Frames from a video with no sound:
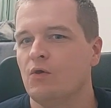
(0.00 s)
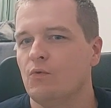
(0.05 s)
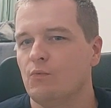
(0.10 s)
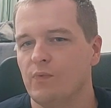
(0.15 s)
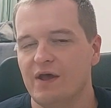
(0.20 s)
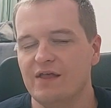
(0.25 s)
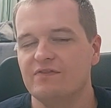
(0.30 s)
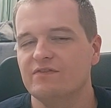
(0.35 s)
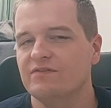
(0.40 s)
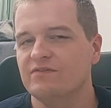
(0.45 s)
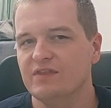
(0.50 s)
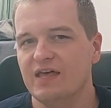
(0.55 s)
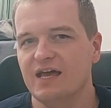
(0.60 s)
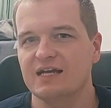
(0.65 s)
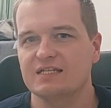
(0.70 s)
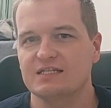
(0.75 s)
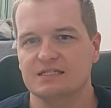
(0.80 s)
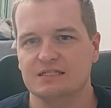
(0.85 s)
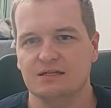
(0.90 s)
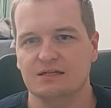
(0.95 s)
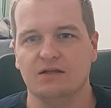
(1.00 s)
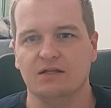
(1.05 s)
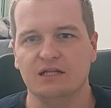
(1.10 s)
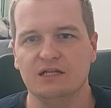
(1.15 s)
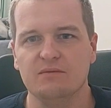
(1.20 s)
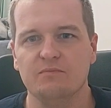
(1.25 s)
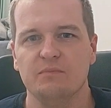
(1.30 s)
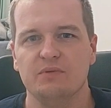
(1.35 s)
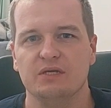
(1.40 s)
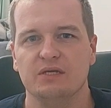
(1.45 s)
when the next
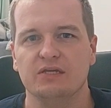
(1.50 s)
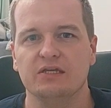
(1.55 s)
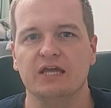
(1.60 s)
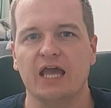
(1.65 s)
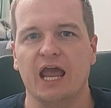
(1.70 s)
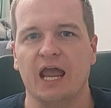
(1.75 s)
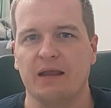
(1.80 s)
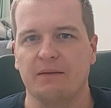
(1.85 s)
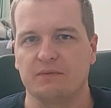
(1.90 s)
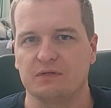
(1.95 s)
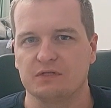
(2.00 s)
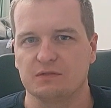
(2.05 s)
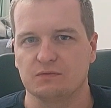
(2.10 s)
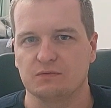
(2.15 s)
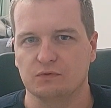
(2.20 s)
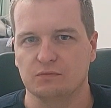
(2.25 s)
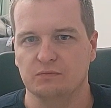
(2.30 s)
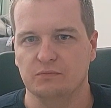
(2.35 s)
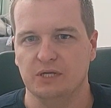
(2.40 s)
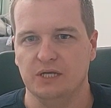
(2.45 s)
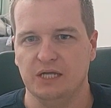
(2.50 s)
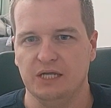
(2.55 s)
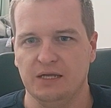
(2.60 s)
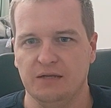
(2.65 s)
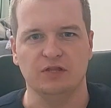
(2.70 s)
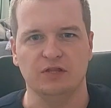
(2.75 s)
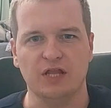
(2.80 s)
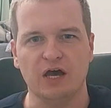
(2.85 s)
Olympic Games would be.